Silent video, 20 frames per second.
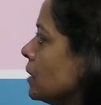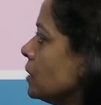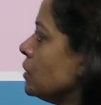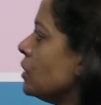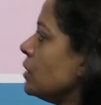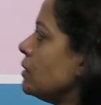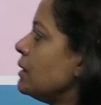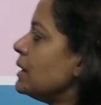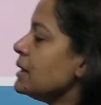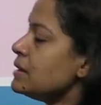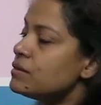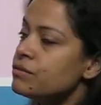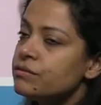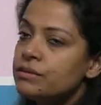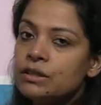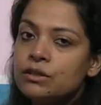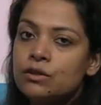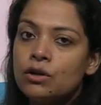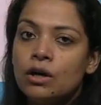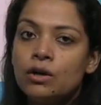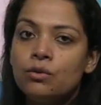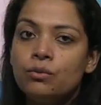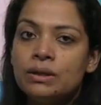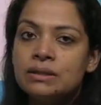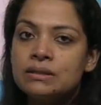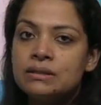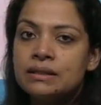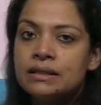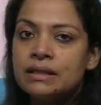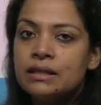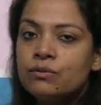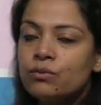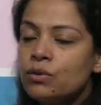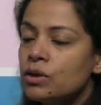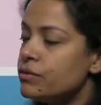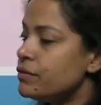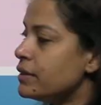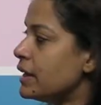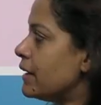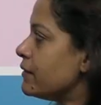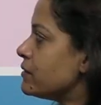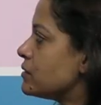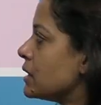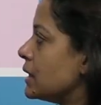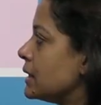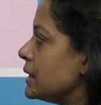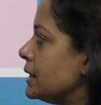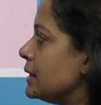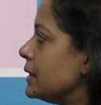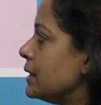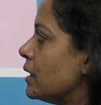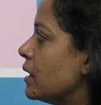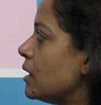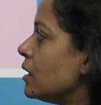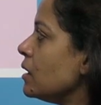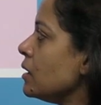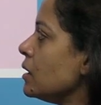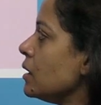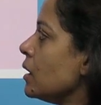Now let's recall once again what we have studied here.